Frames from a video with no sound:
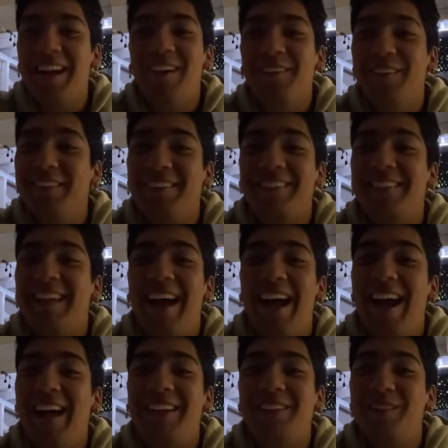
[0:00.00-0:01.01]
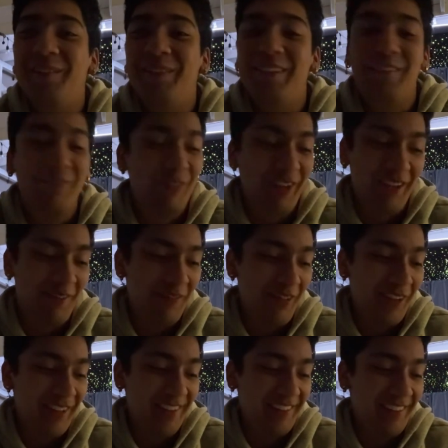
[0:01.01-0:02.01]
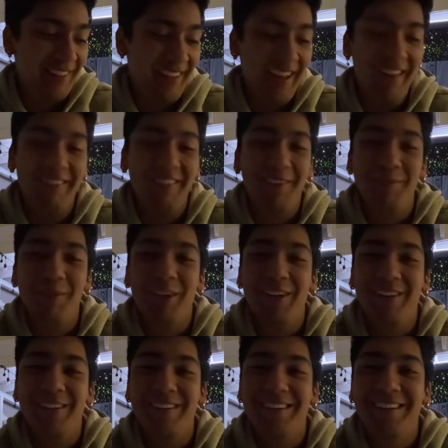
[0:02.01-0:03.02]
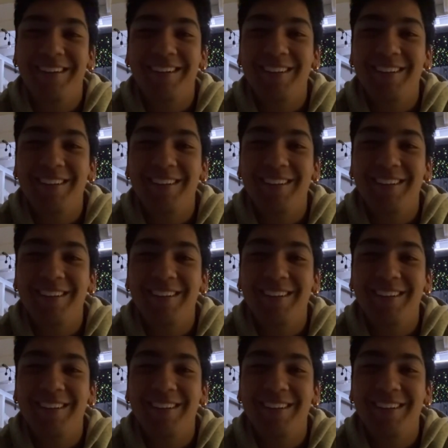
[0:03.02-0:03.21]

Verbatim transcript: That was that had to be the freaking funnest thing ever, bro.